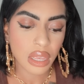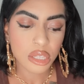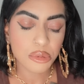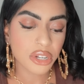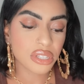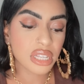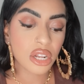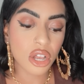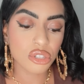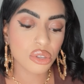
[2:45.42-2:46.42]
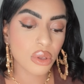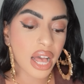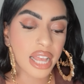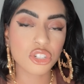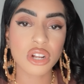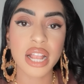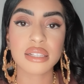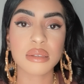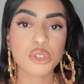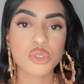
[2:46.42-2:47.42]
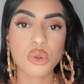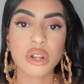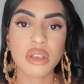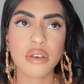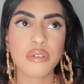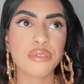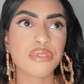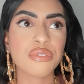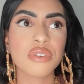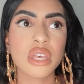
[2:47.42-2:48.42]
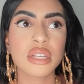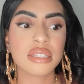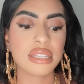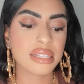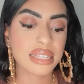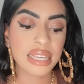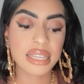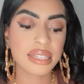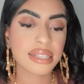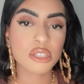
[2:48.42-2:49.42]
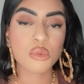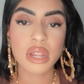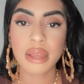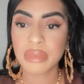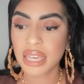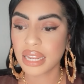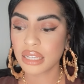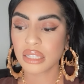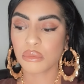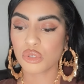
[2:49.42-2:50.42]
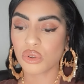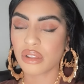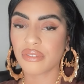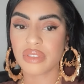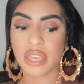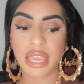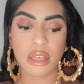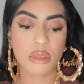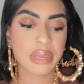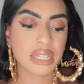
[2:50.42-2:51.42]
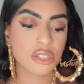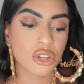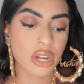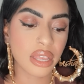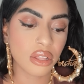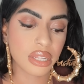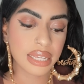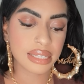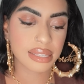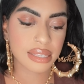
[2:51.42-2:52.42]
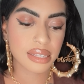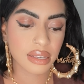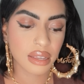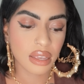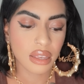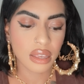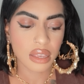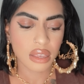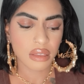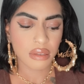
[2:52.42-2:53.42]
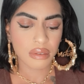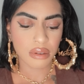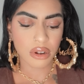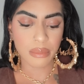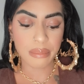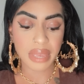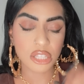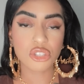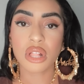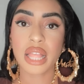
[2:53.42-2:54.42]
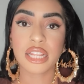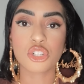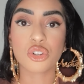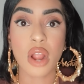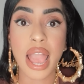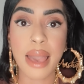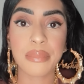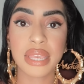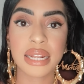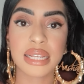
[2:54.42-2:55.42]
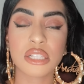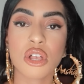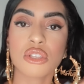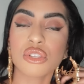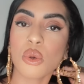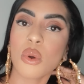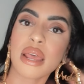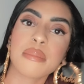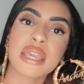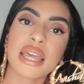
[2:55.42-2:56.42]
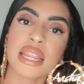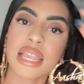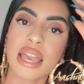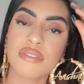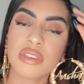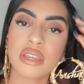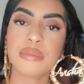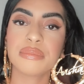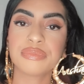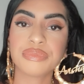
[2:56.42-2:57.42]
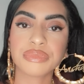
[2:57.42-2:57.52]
this person could also contract some sort of disease is what i'm getting some sort of ailment or illness or mental entrapment is also what i'm getting heavy